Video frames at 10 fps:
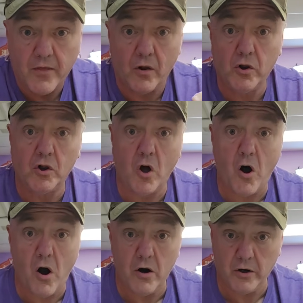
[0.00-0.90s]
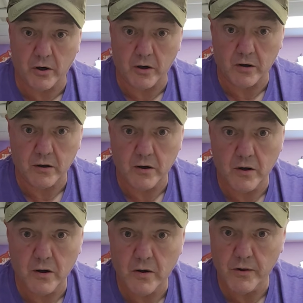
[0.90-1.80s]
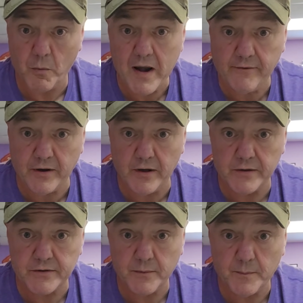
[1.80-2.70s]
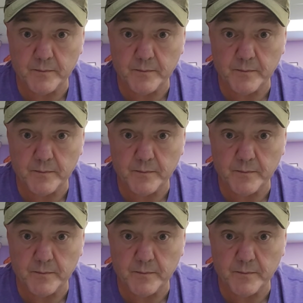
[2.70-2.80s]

and the longer the wave is.